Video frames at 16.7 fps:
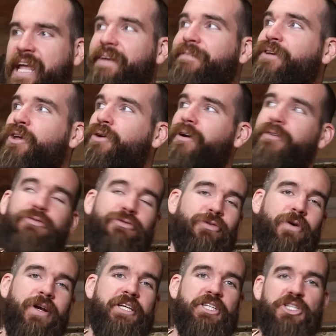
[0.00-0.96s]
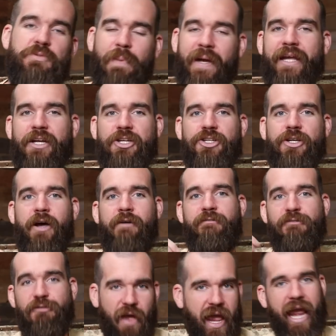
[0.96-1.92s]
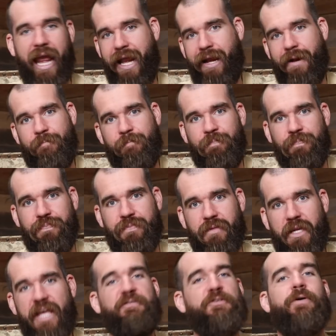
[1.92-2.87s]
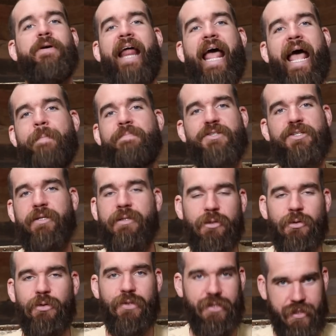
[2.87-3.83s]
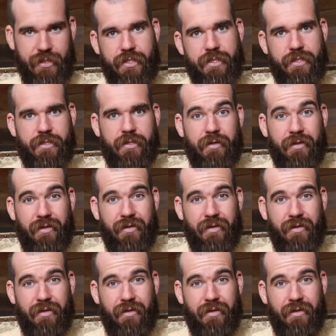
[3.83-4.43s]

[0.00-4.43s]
if you're a free speech fan, if you're an absolutist,